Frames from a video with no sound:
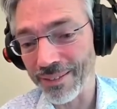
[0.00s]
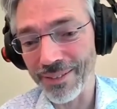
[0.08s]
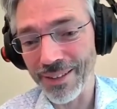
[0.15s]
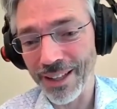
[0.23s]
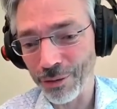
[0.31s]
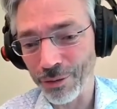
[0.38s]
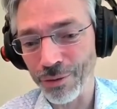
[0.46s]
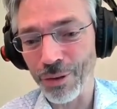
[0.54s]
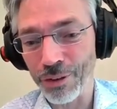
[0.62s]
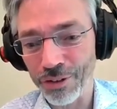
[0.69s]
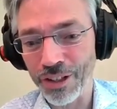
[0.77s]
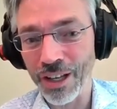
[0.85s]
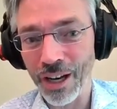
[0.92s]
Let's
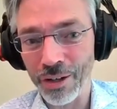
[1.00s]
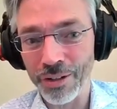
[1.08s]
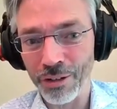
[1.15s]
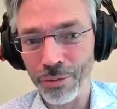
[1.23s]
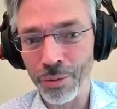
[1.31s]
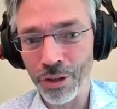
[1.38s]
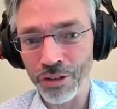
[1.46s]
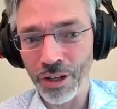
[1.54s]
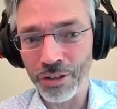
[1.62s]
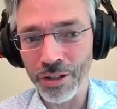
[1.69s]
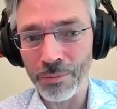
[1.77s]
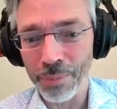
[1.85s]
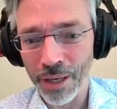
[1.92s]
first see how this works
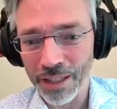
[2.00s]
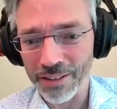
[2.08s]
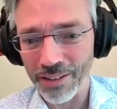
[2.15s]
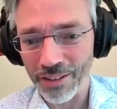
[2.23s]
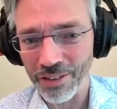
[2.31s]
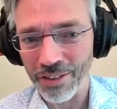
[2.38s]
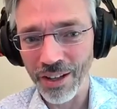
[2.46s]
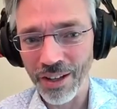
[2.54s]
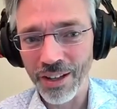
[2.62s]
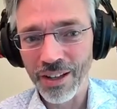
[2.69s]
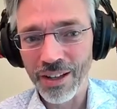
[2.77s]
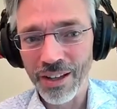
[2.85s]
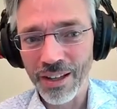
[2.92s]
out in practice
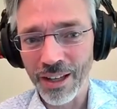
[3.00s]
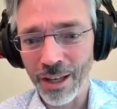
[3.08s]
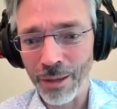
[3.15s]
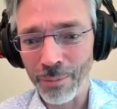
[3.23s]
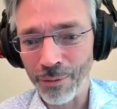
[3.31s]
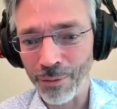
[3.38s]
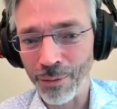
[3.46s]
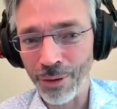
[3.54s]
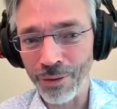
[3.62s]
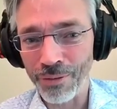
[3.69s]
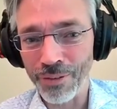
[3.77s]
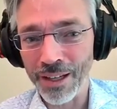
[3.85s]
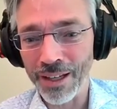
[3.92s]
before
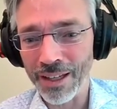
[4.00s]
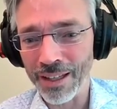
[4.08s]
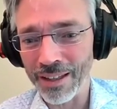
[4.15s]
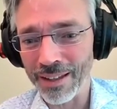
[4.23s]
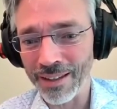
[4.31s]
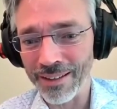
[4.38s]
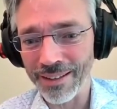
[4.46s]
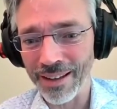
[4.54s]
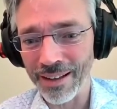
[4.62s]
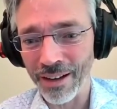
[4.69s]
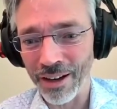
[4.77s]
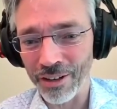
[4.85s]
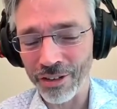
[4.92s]
really
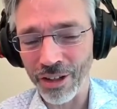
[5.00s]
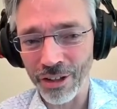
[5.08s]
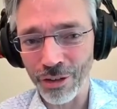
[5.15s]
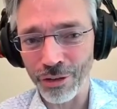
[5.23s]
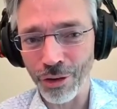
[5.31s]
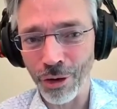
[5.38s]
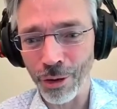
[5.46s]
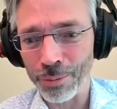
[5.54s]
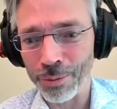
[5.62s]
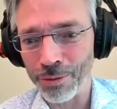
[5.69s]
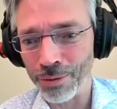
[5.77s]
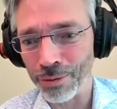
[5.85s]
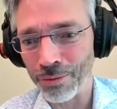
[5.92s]
enlarging the
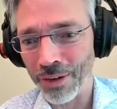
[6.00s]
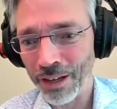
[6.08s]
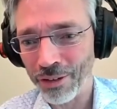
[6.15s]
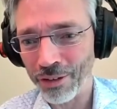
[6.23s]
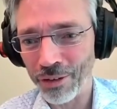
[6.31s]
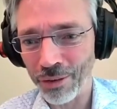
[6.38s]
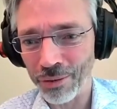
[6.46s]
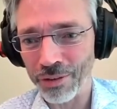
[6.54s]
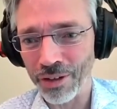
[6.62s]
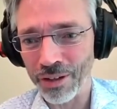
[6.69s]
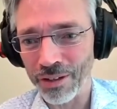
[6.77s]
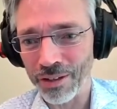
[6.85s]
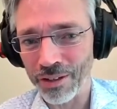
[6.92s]
scope to ratios
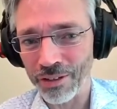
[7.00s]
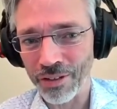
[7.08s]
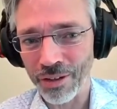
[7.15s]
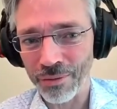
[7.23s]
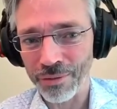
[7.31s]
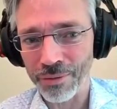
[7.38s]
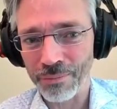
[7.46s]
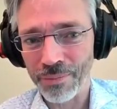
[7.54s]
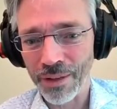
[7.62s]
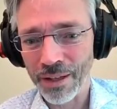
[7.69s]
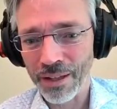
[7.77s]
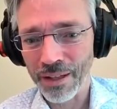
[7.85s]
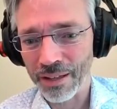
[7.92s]
and other stuff,
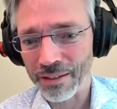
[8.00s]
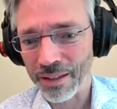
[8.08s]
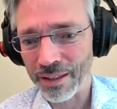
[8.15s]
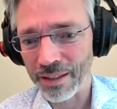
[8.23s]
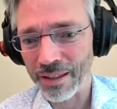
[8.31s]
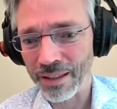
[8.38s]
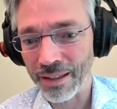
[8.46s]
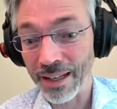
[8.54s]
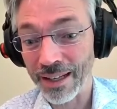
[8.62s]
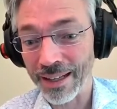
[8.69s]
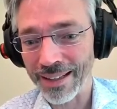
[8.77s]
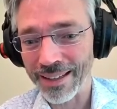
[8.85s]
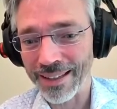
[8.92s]
I think,
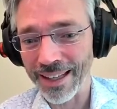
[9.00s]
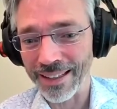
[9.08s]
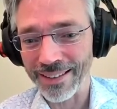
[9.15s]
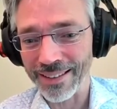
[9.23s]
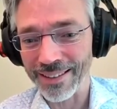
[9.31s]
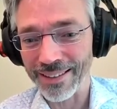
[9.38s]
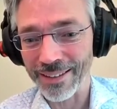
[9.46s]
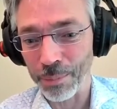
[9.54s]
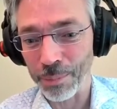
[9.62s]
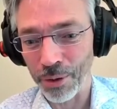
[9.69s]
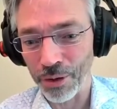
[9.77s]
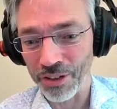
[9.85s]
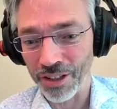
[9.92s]
and get the
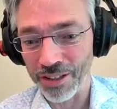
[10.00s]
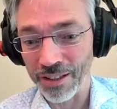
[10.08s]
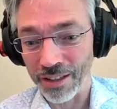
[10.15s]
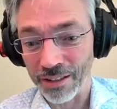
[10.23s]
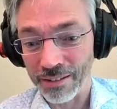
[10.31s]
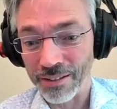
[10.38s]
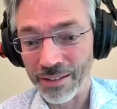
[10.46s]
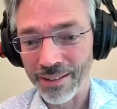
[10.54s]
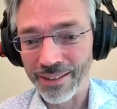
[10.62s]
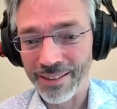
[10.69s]
project done.